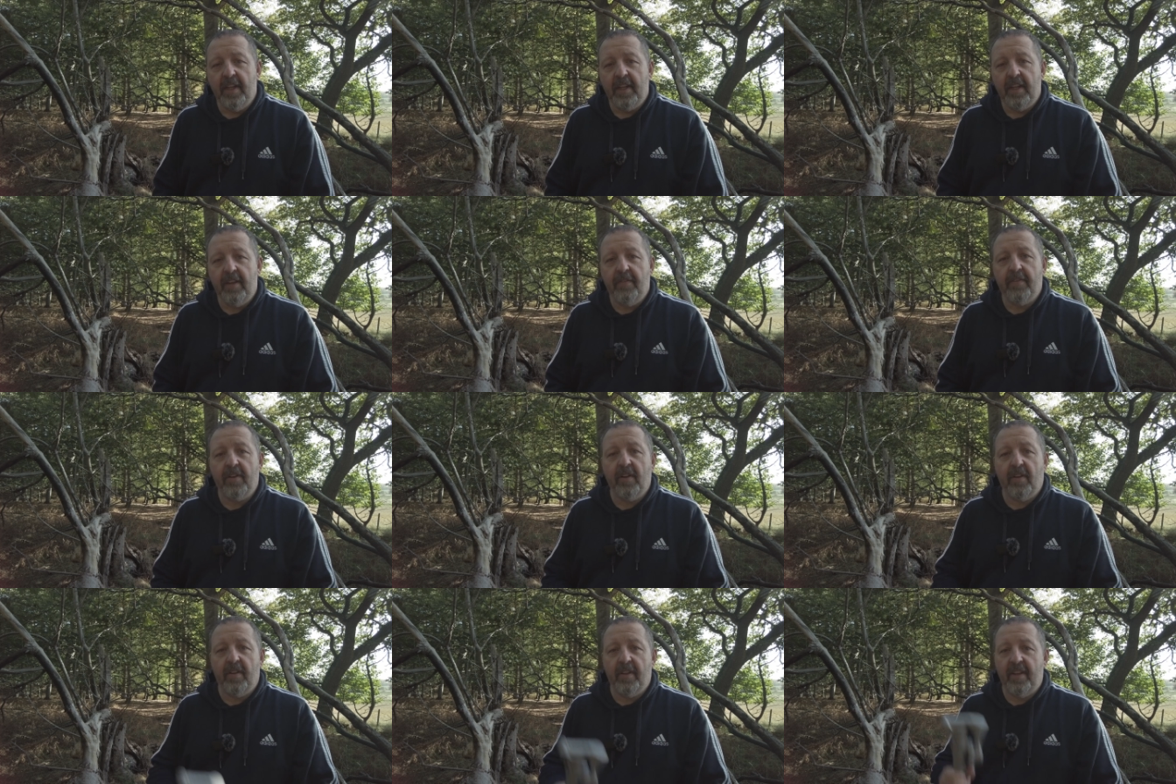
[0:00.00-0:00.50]

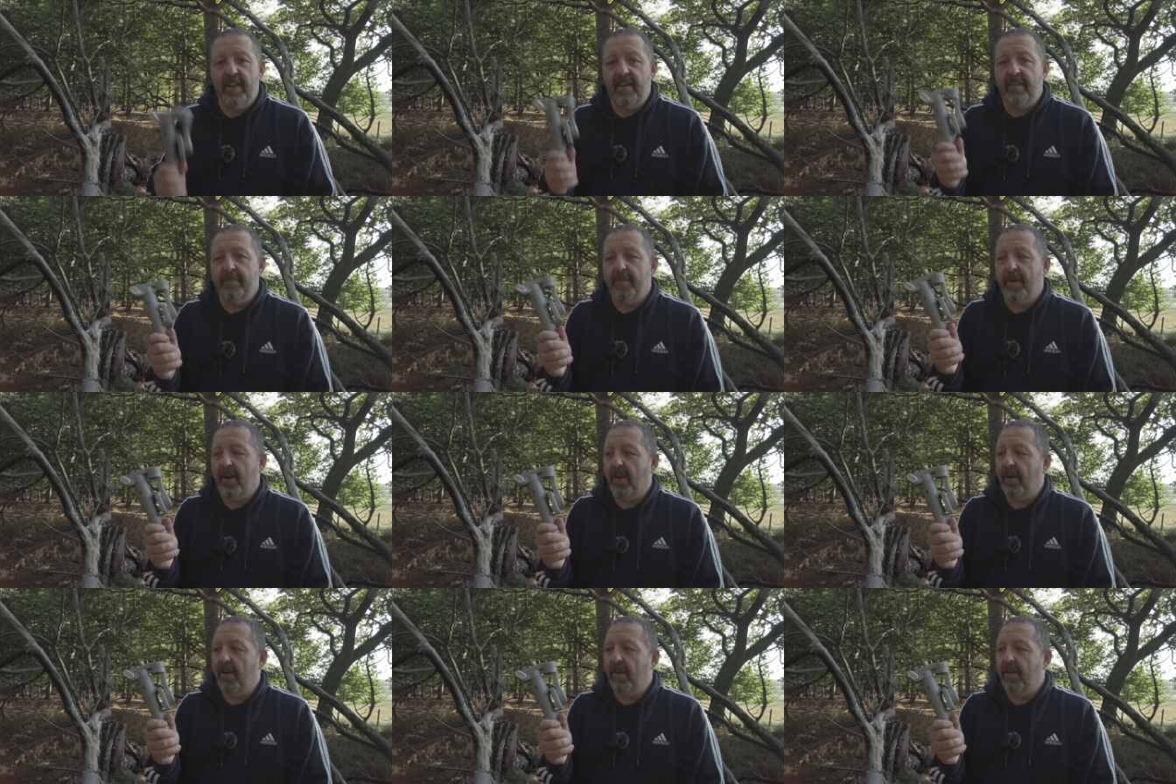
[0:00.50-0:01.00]
You've got this
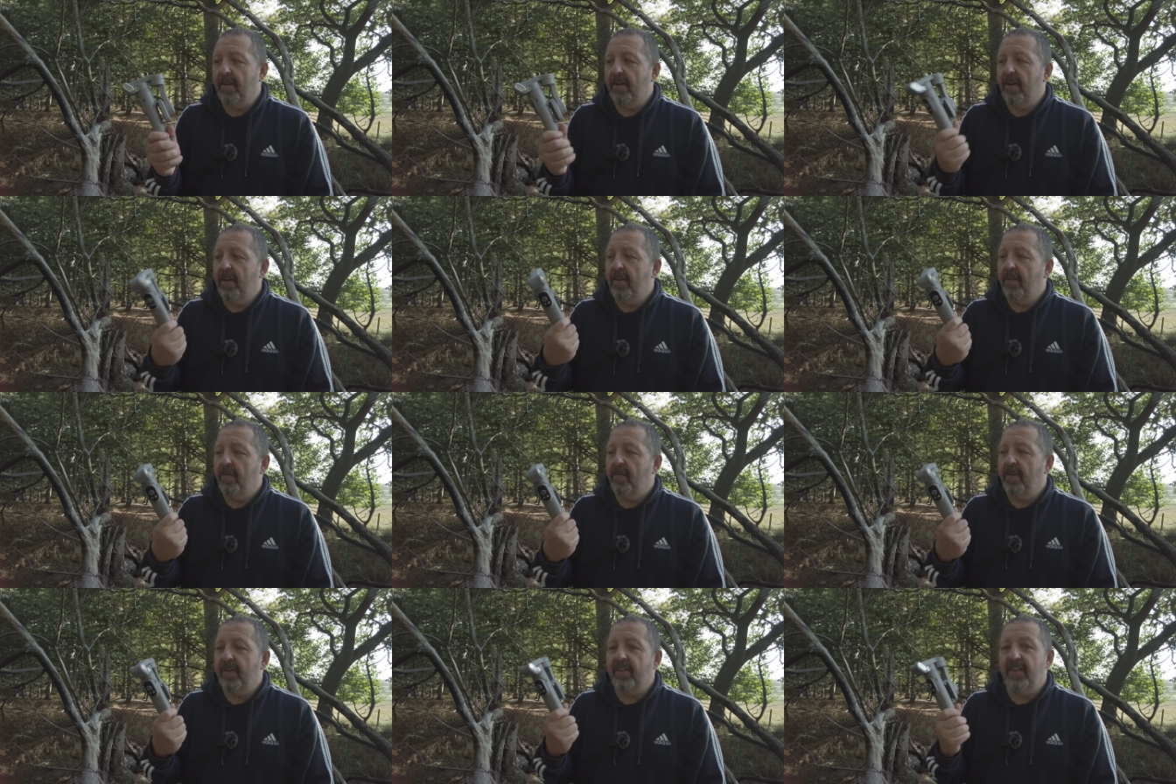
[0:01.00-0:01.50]
part,
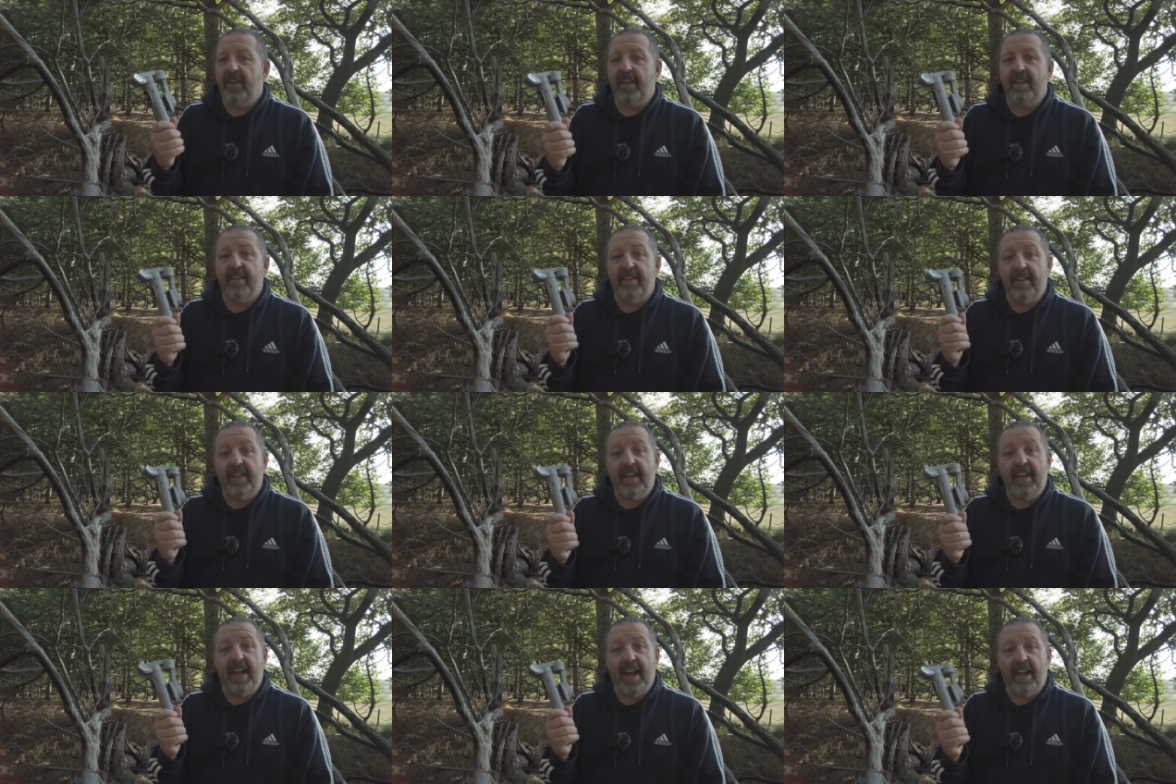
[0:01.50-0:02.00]
which
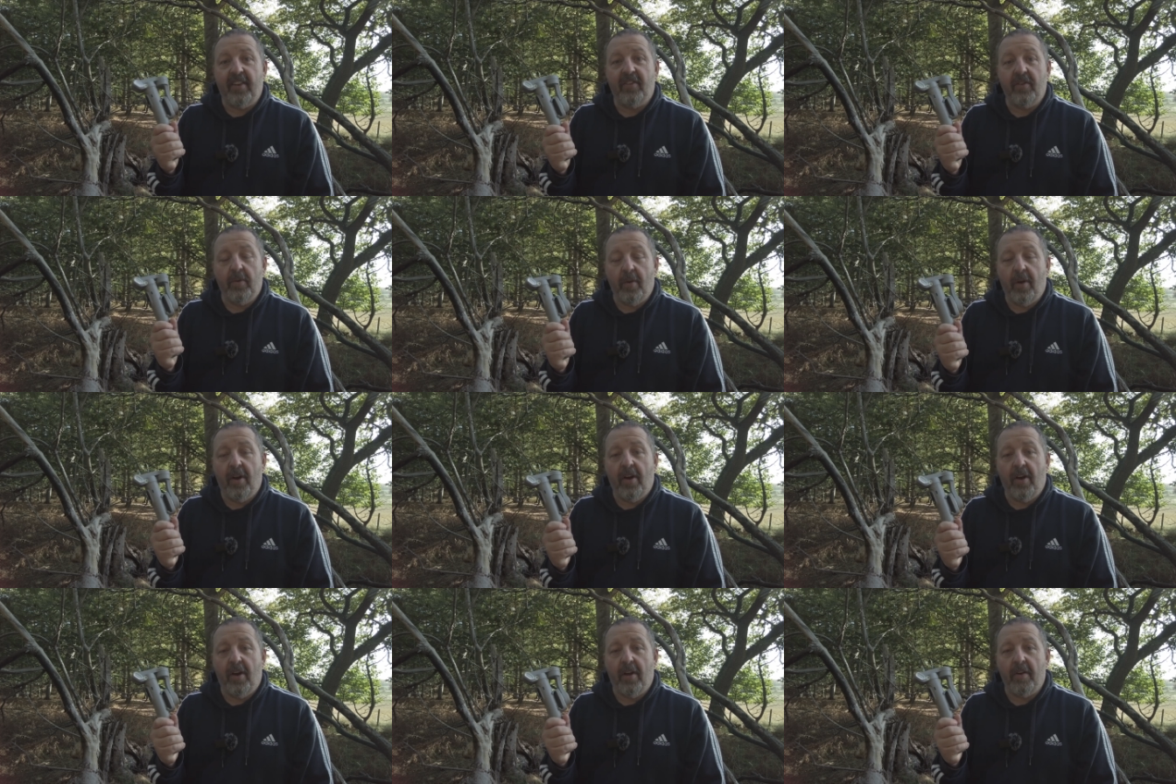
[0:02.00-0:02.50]
is the actual
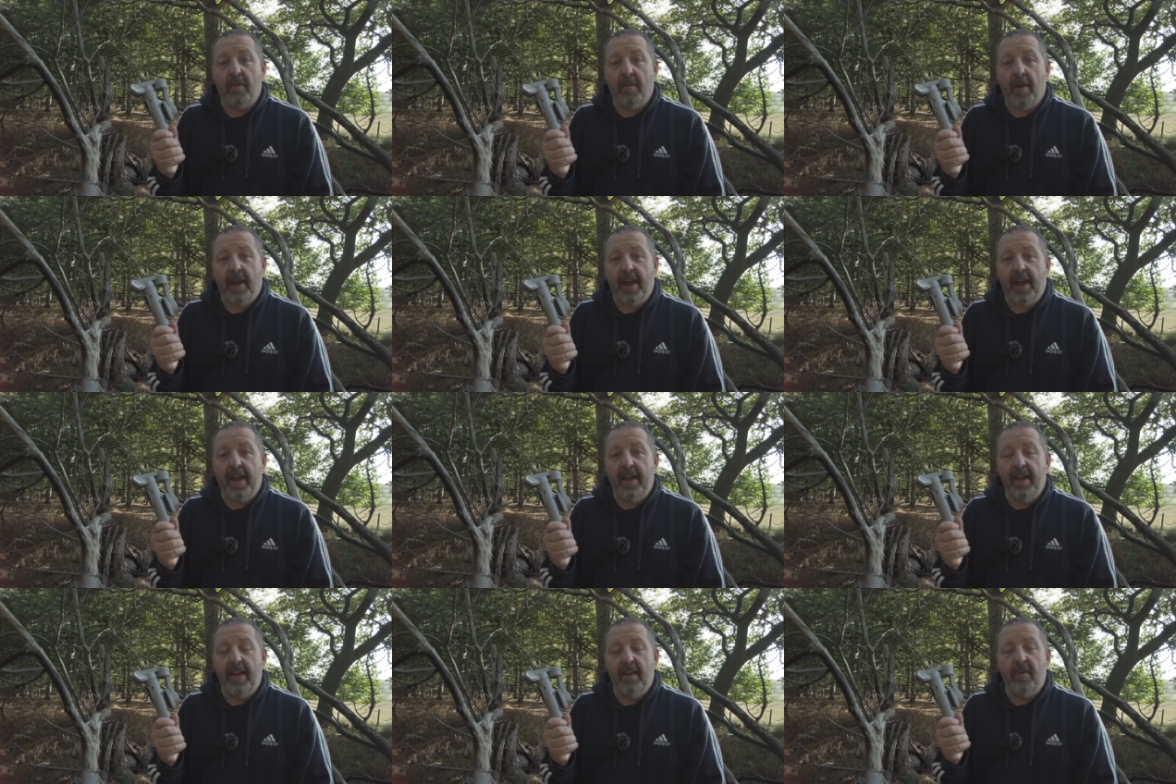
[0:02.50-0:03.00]

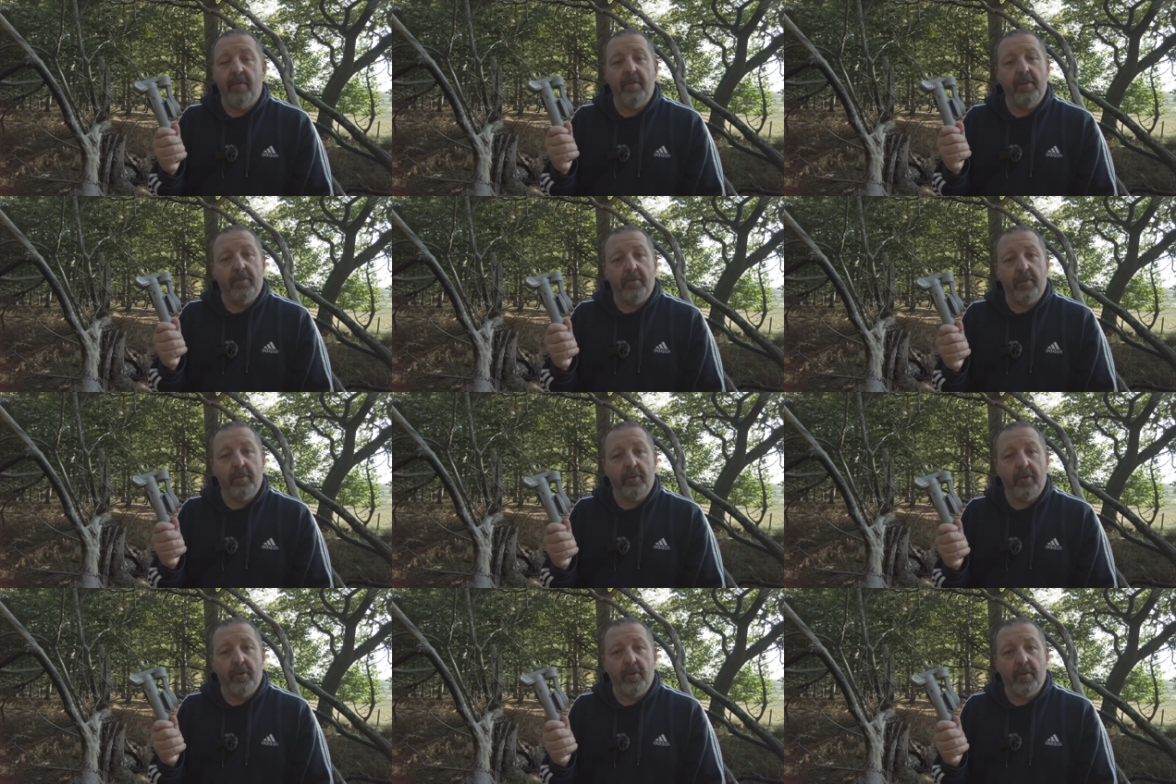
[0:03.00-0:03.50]
hardware,
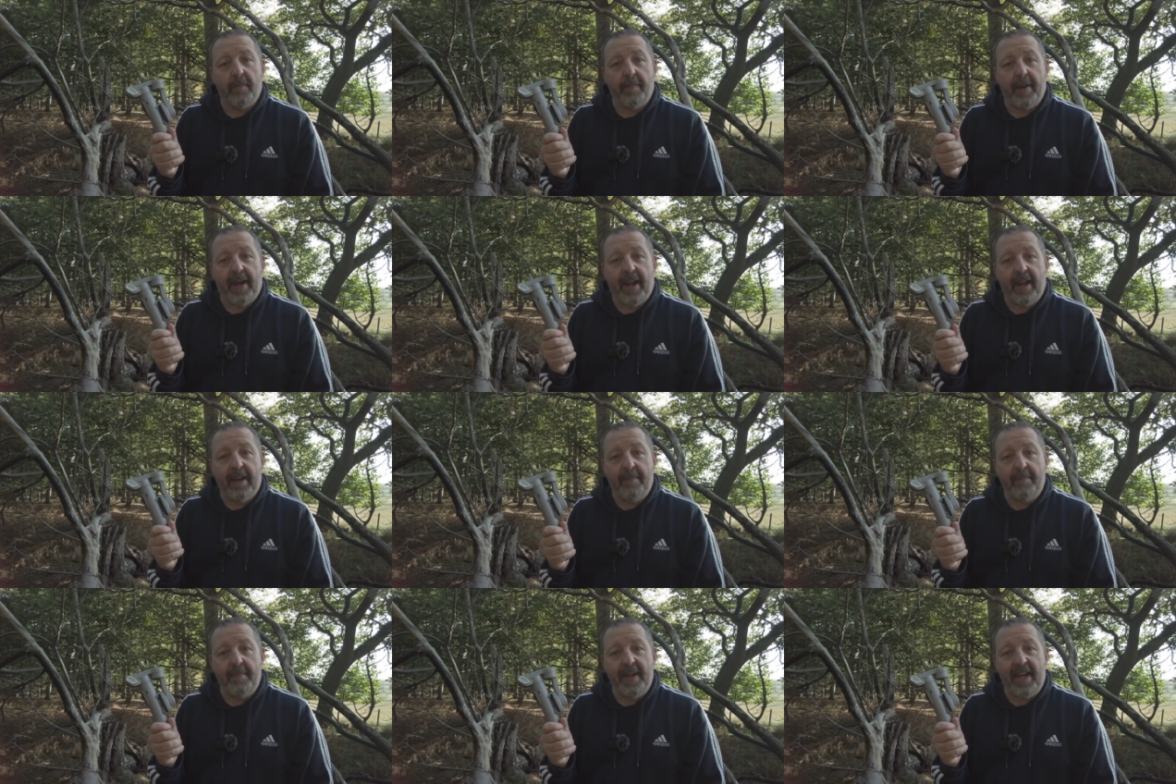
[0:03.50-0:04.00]
which we'll talk
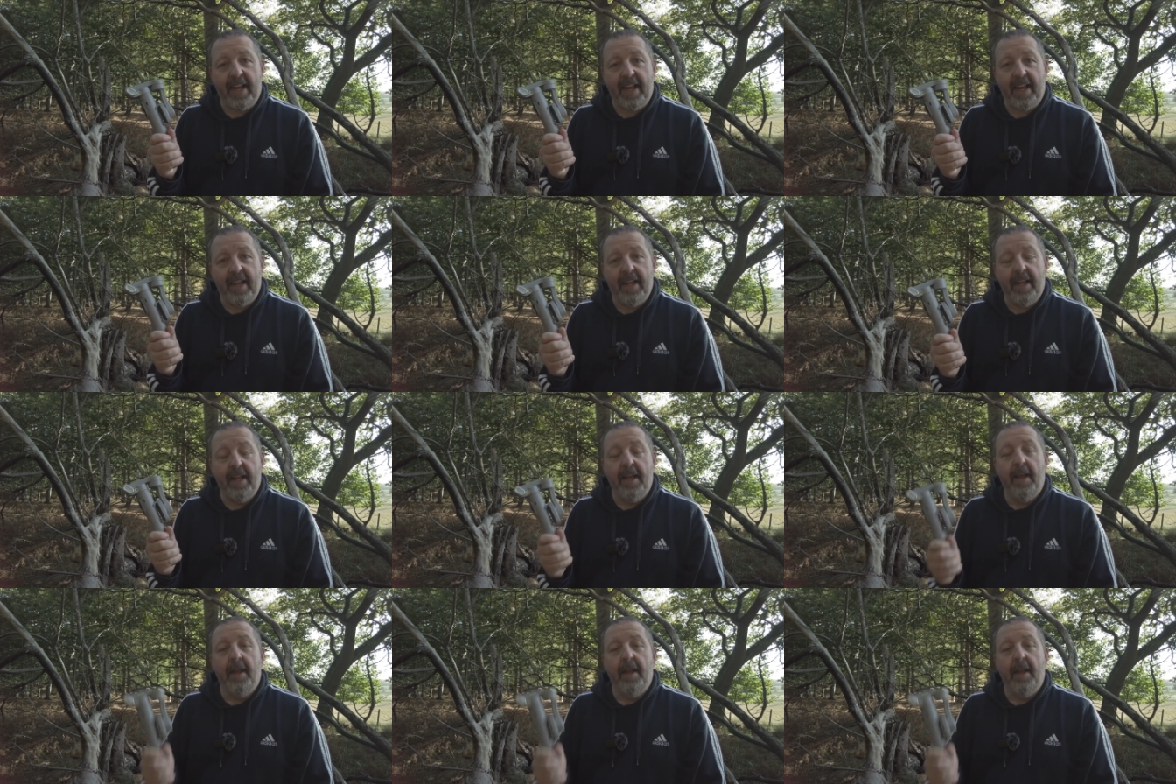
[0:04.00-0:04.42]
about in a minute,